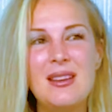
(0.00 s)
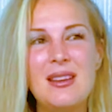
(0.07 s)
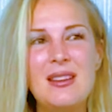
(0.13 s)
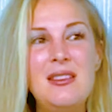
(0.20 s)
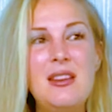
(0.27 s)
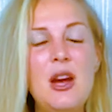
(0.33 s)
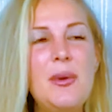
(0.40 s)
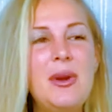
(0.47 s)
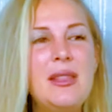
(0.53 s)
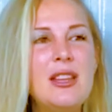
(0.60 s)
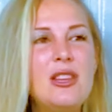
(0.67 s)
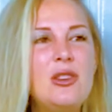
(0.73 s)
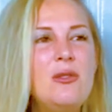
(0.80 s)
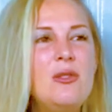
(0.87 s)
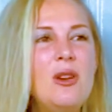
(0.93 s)
And knowing
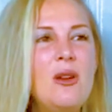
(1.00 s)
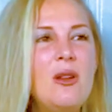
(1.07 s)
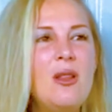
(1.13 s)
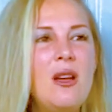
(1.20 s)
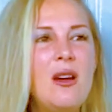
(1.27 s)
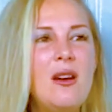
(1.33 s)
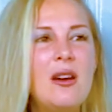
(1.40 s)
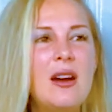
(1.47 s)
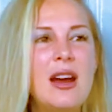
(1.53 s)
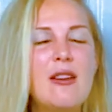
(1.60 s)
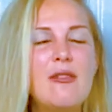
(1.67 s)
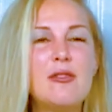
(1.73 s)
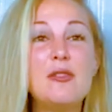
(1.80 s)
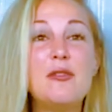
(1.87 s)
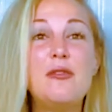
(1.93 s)
that you no longer
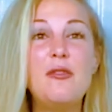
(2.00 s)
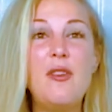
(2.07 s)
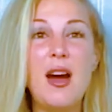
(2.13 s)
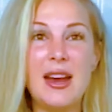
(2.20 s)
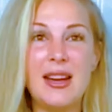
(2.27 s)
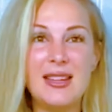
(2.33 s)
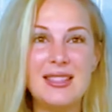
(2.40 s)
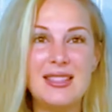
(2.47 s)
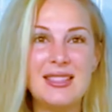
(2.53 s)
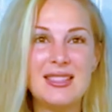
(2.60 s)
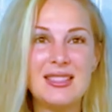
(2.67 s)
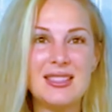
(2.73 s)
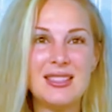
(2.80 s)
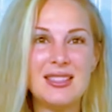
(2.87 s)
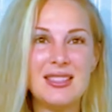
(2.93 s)
have to fight
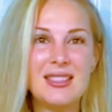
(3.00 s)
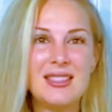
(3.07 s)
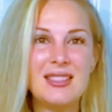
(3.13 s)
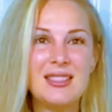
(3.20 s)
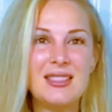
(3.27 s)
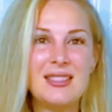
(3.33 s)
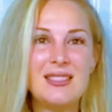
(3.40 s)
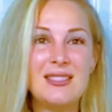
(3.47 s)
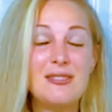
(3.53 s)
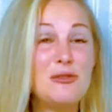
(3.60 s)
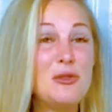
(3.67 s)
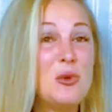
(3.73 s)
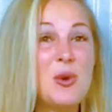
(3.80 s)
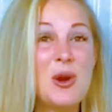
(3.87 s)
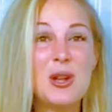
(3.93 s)

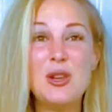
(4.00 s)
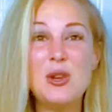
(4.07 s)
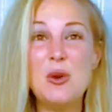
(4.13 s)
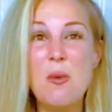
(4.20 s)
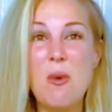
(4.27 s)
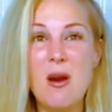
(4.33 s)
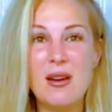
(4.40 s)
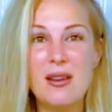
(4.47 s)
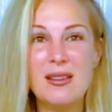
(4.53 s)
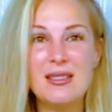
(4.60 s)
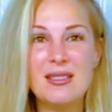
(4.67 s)
for what you want.